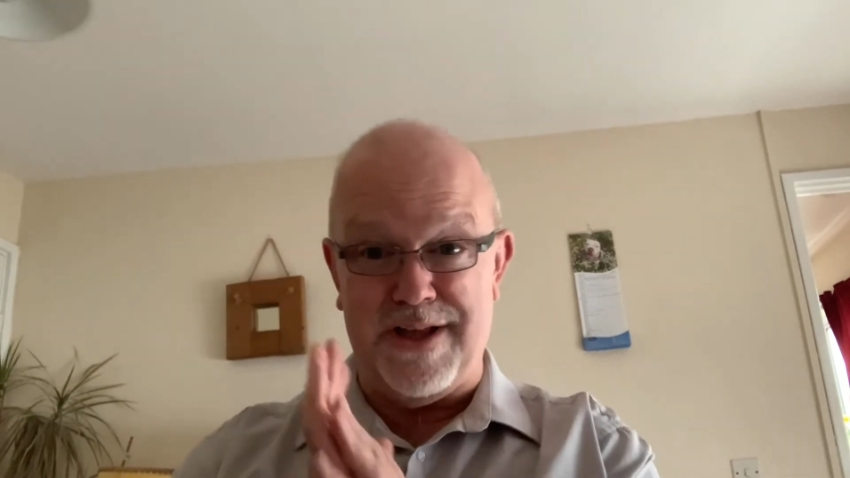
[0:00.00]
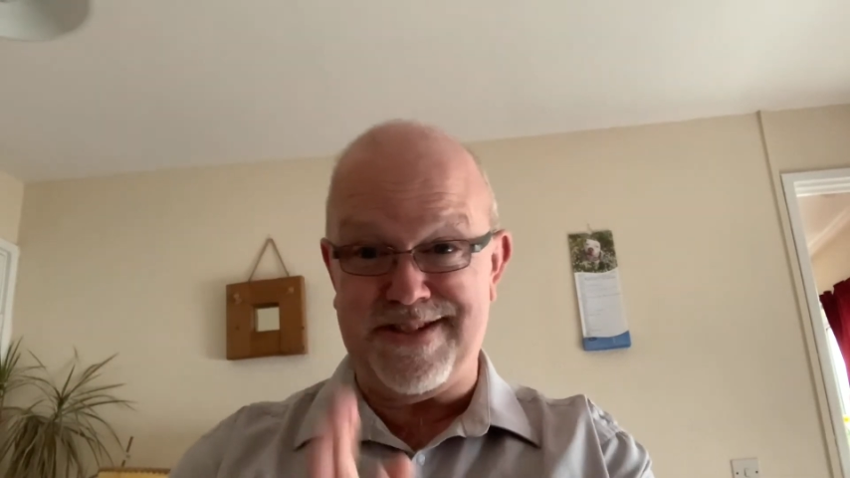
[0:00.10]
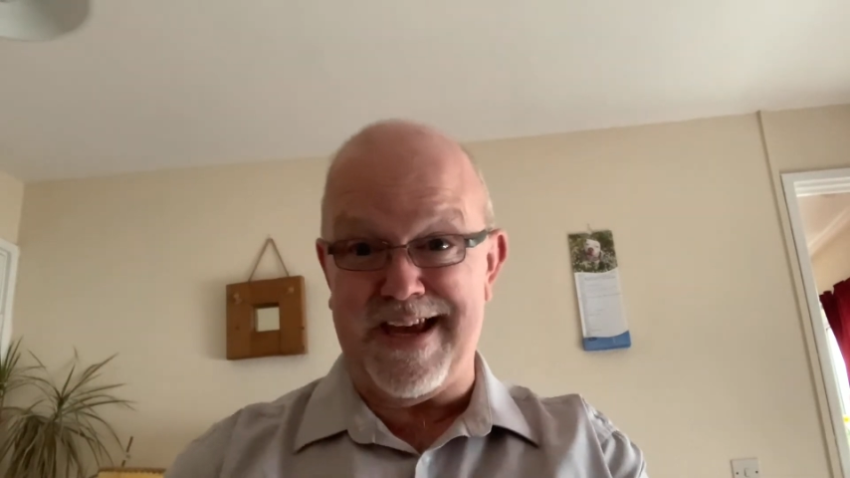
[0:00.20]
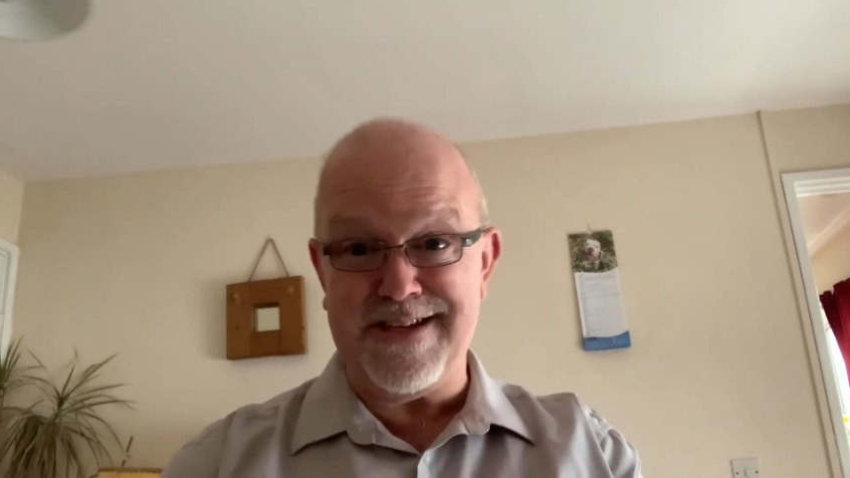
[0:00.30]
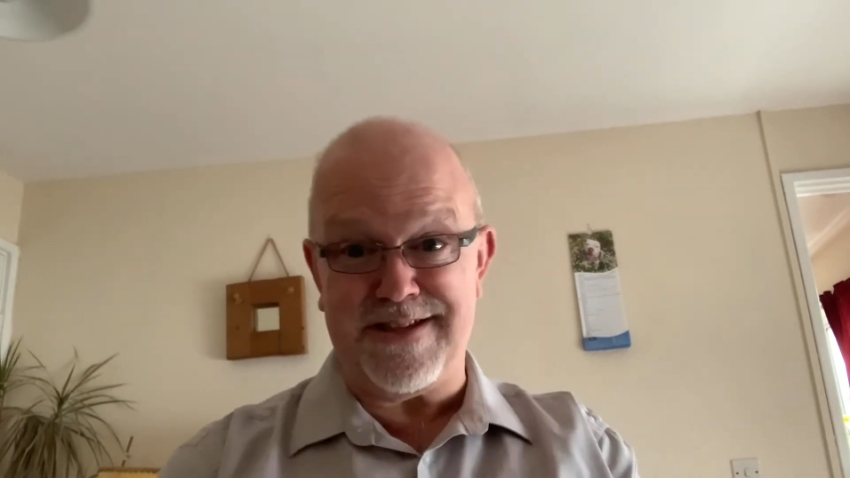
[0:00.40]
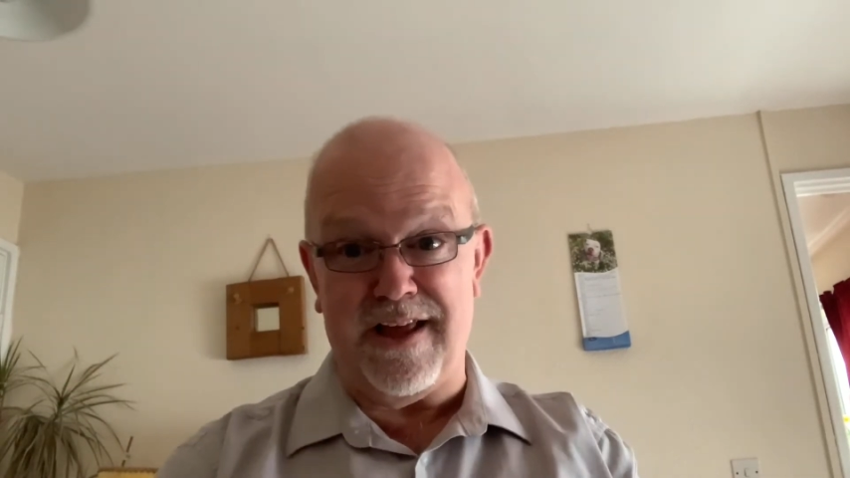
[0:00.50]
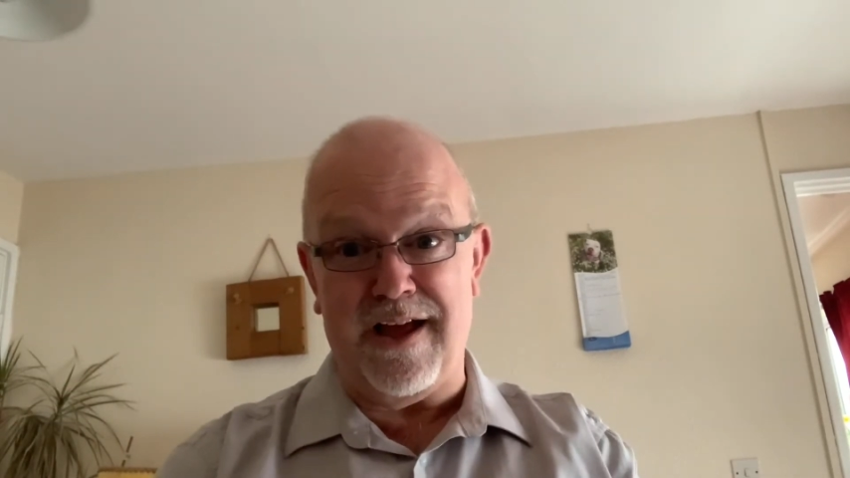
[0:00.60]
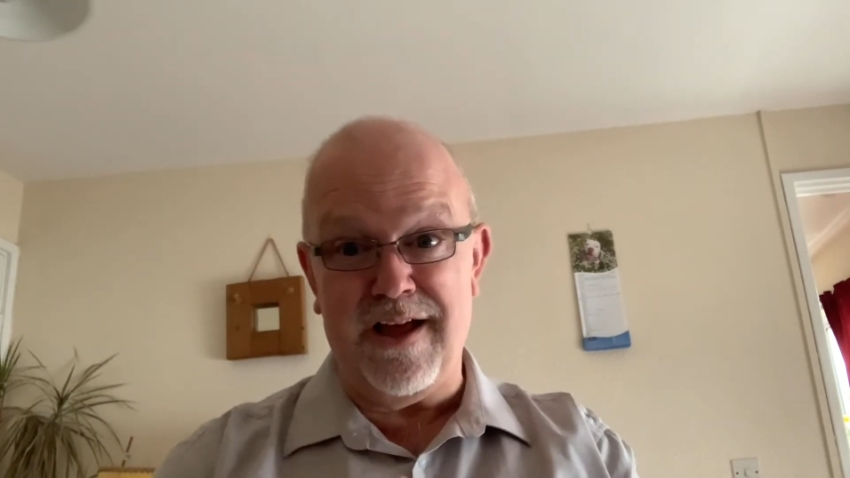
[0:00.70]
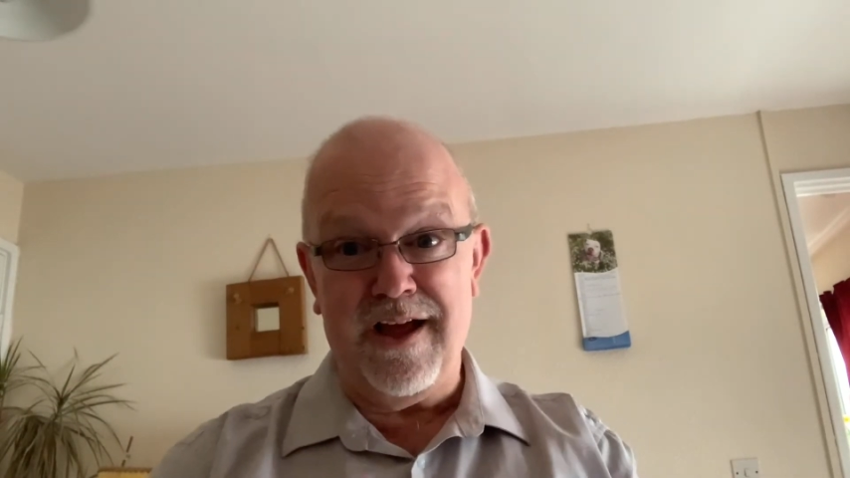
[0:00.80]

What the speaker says: Tesla,